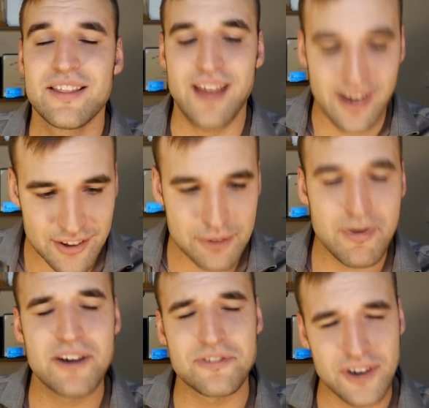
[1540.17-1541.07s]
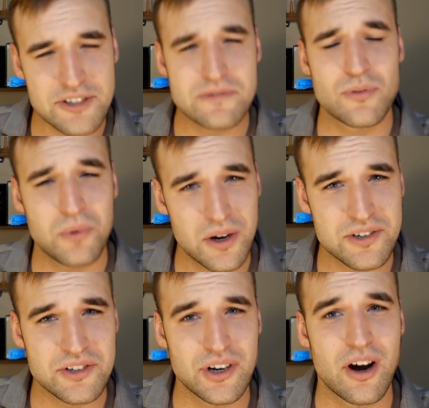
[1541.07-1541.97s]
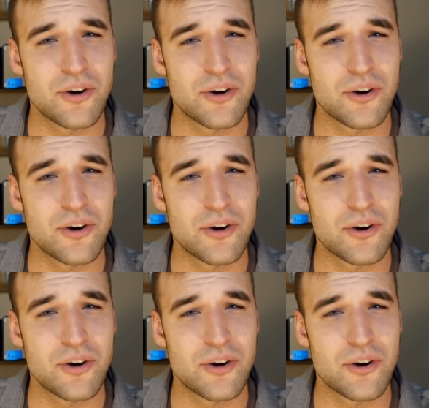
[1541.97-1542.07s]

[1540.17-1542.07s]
Thank you, my friends, for watching.